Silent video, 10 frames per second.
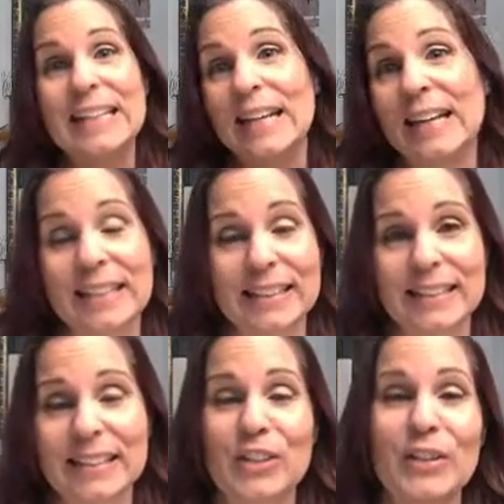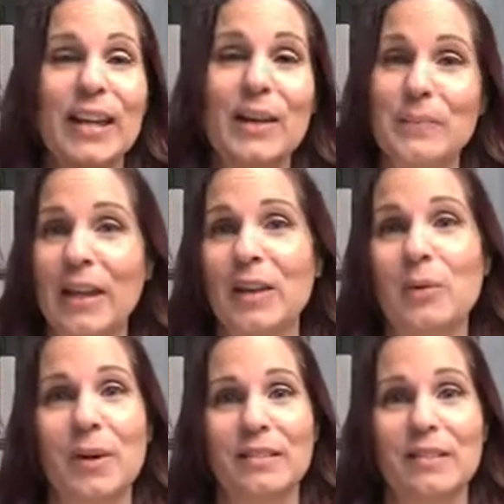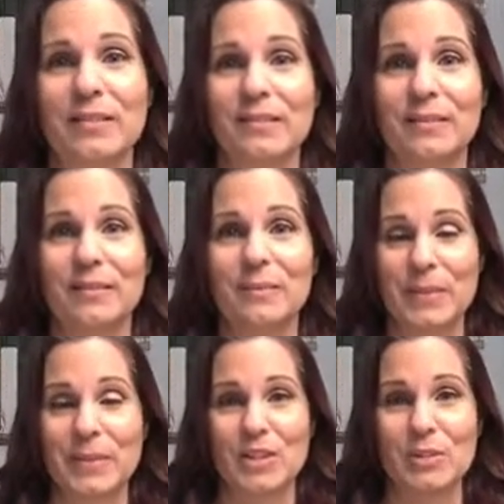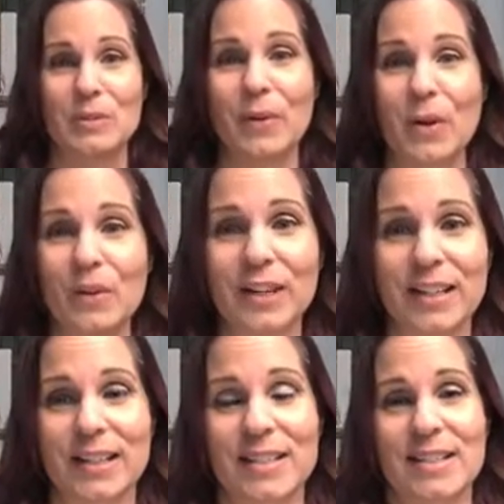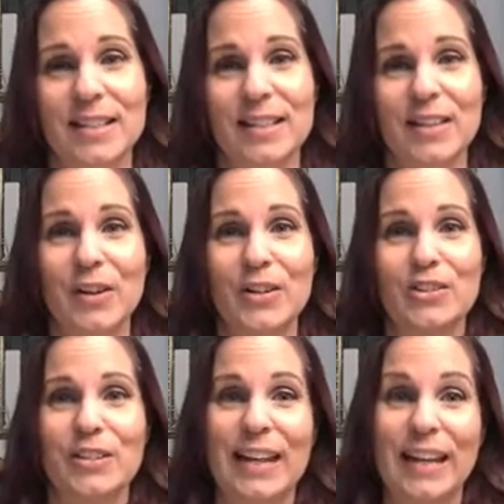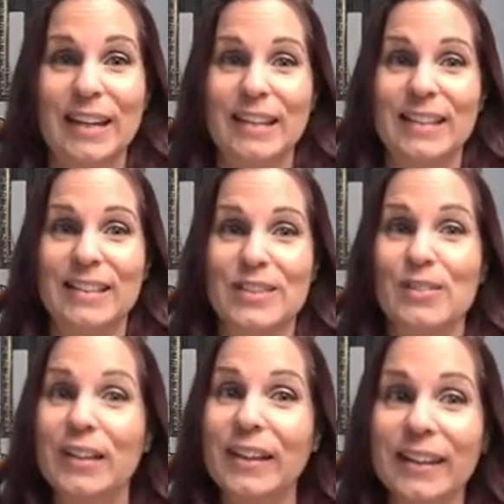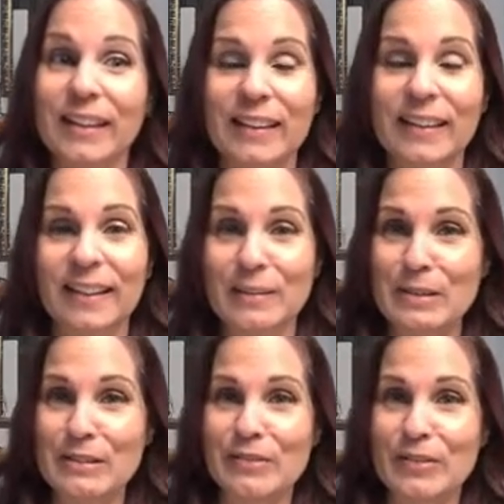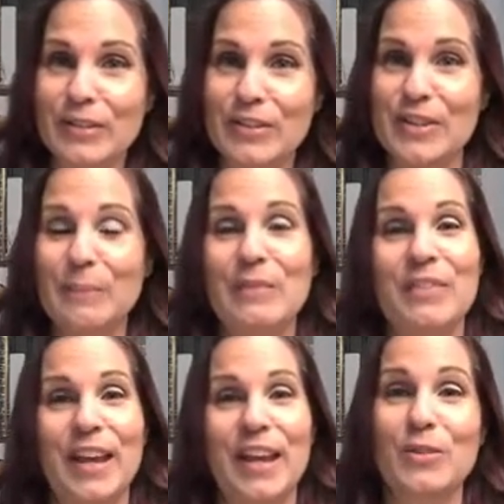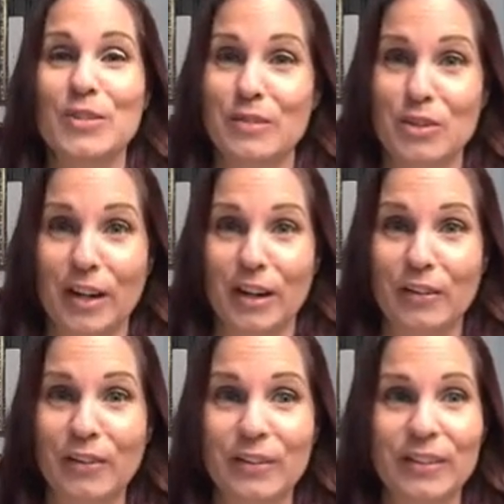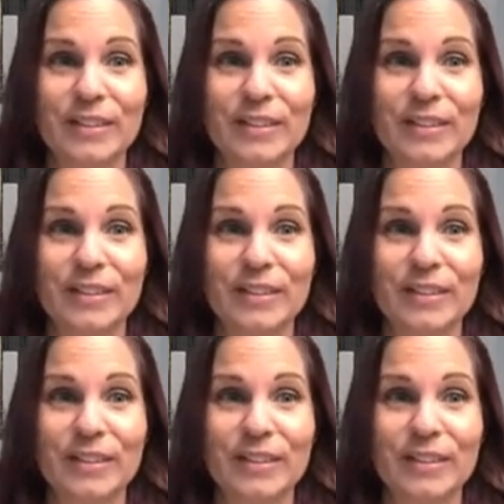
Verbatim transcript: None. You can't make one because we've already exceeded the 180 degree limit for the sum of the angles of a triangle.